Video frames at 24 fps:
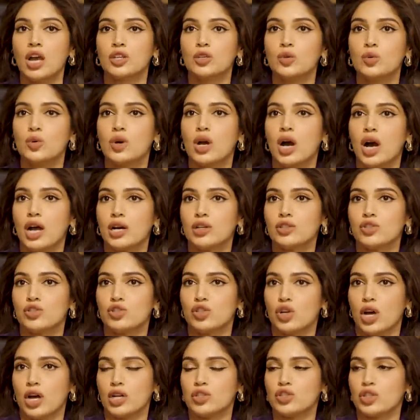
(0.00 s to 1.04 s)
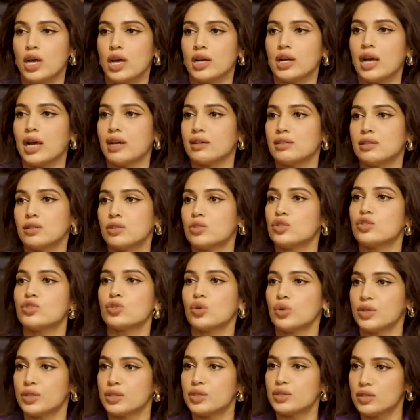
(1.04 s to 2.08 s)
you can't judge an actor's
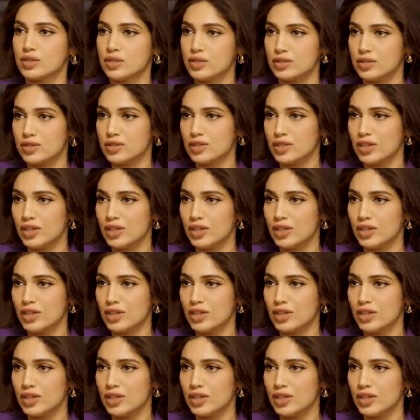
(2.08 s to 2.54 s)
choices.